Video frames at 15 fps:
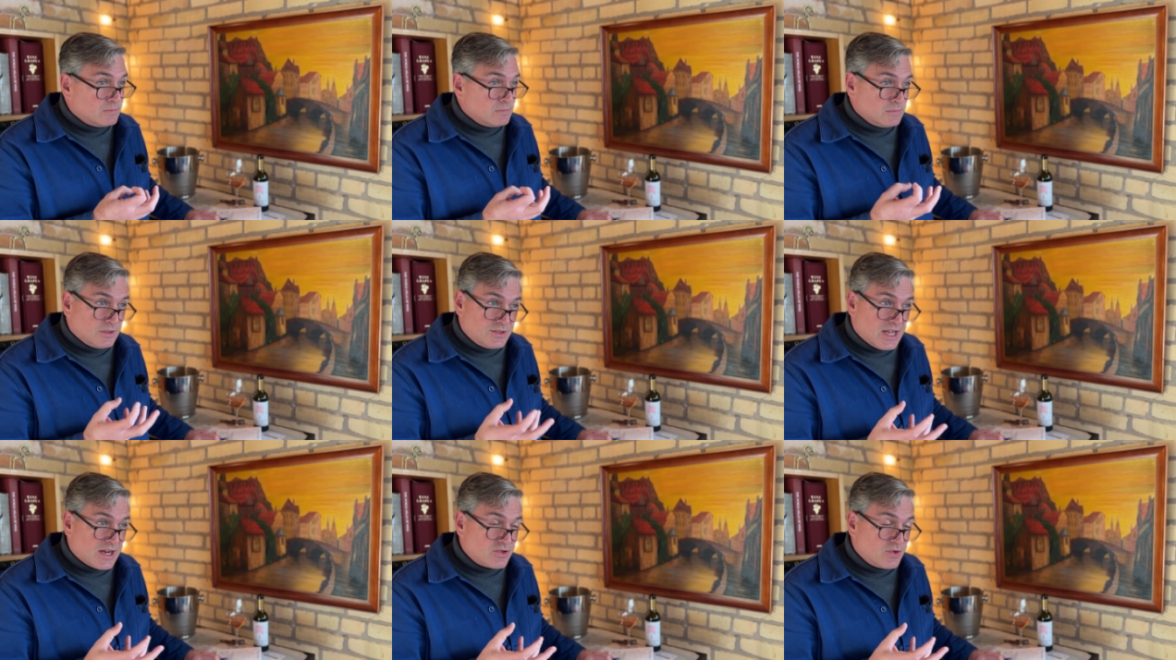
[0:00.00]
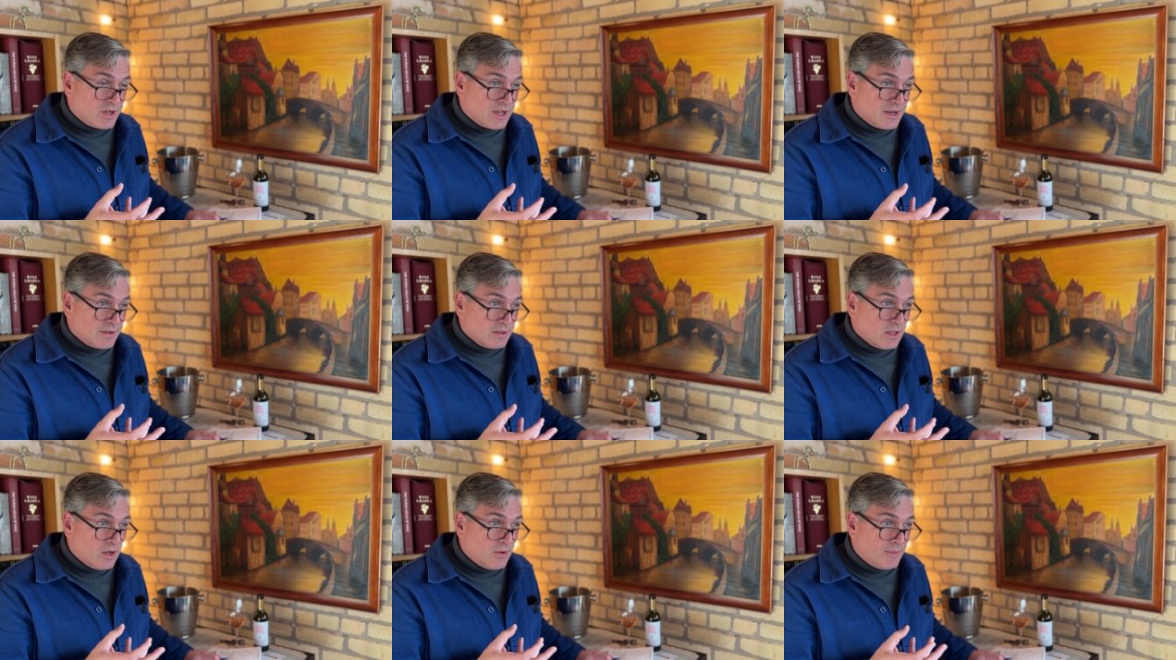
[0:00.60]
It's actually kind of
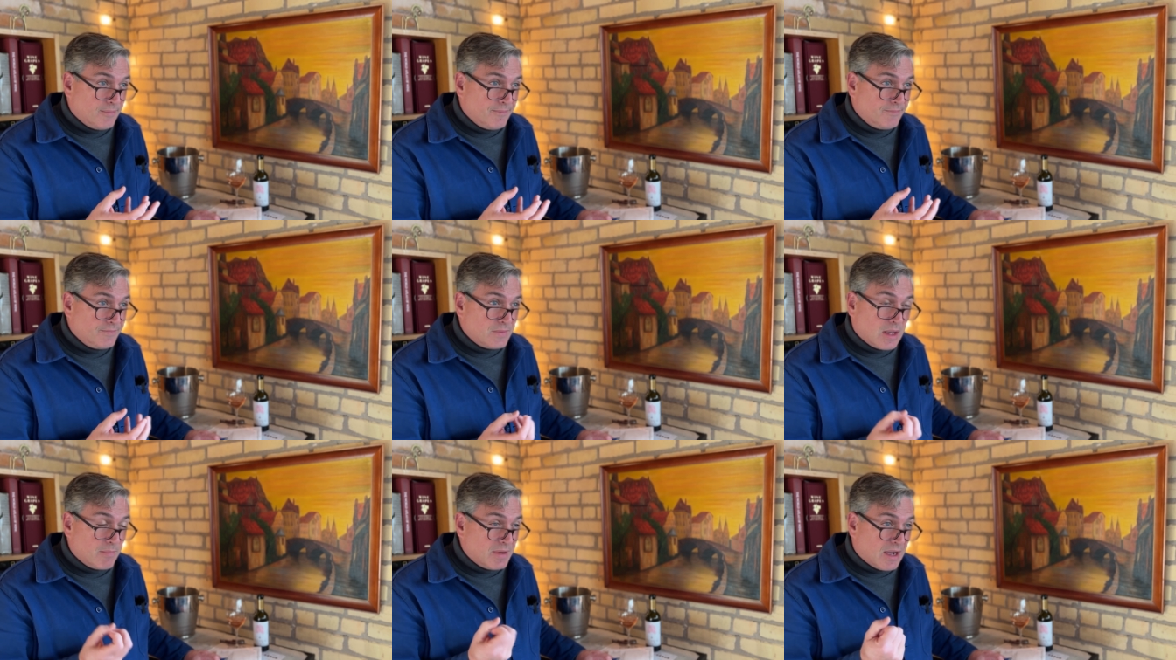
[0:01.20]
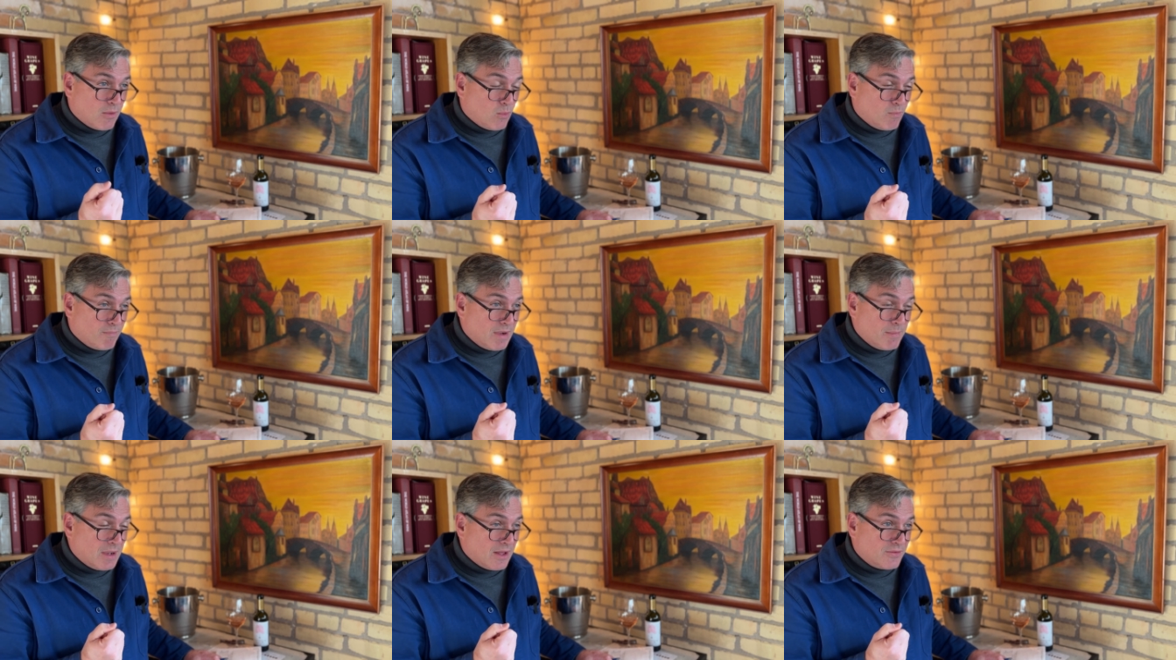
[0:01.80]
low.
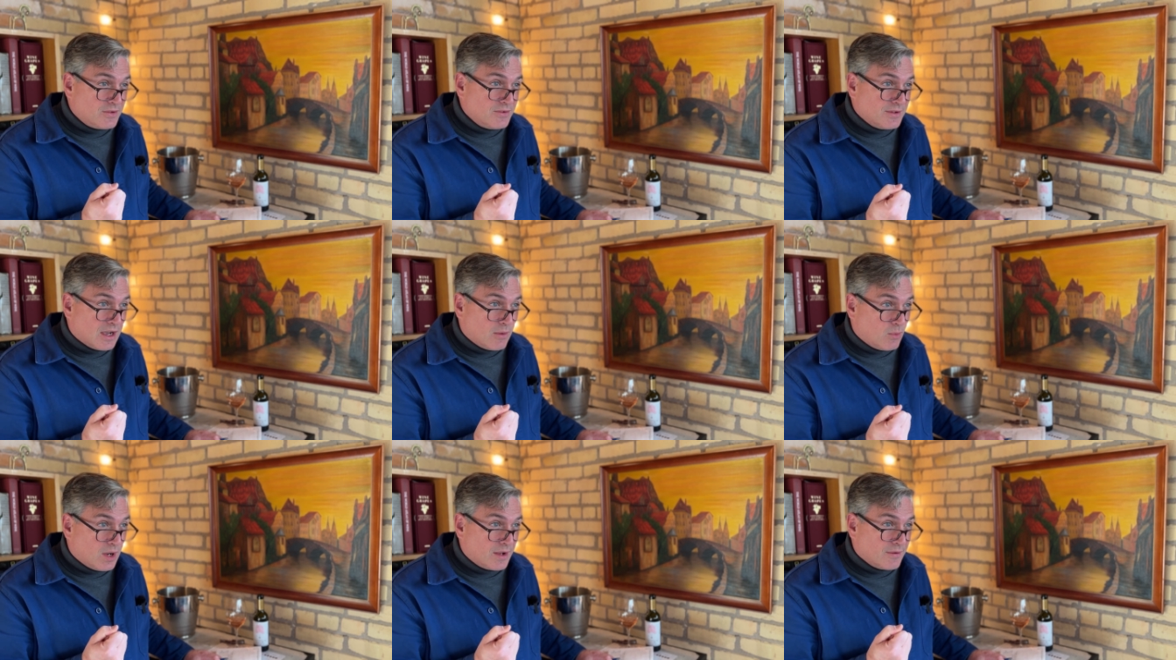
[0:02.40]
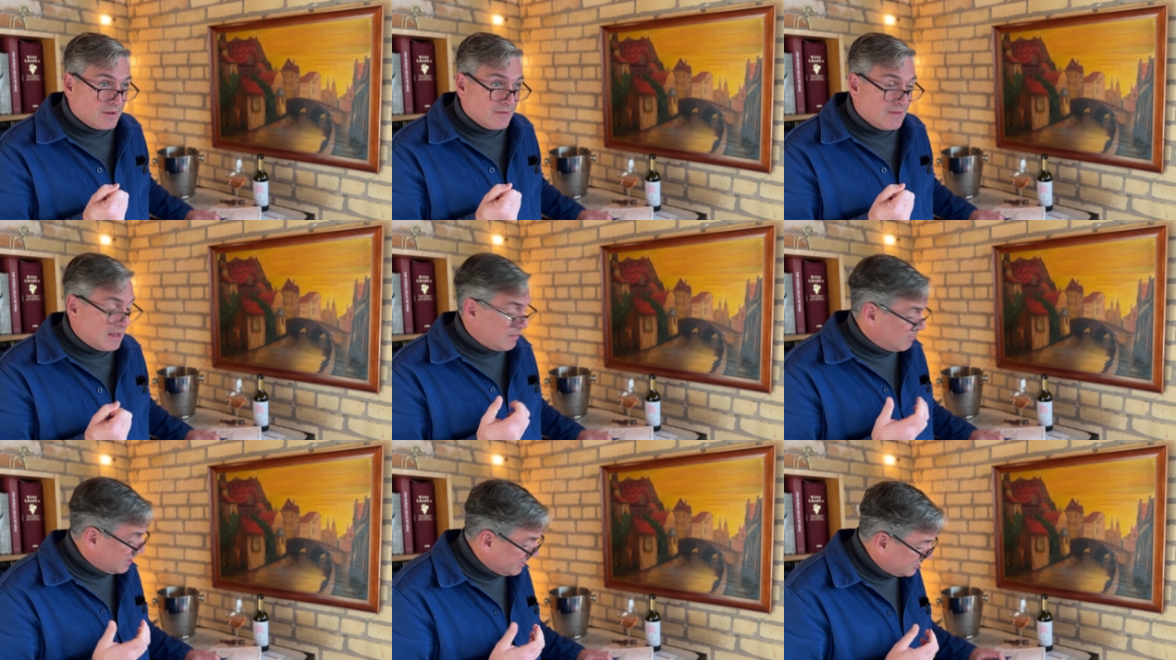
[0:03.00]
My mouth is not watering
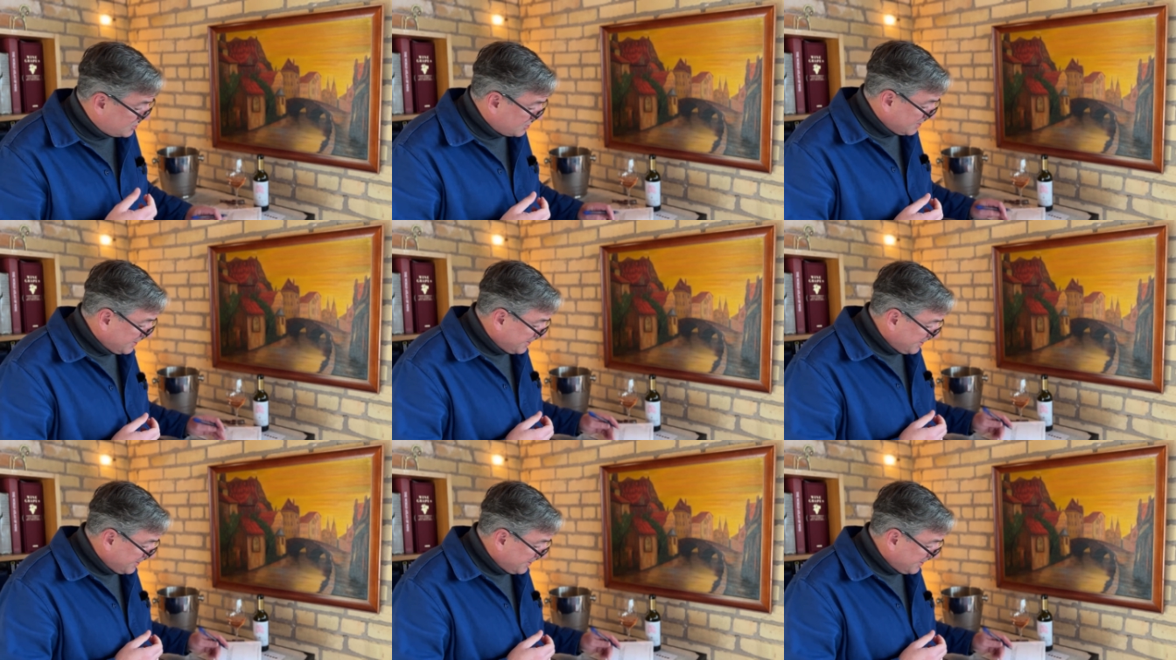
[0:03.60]
that much.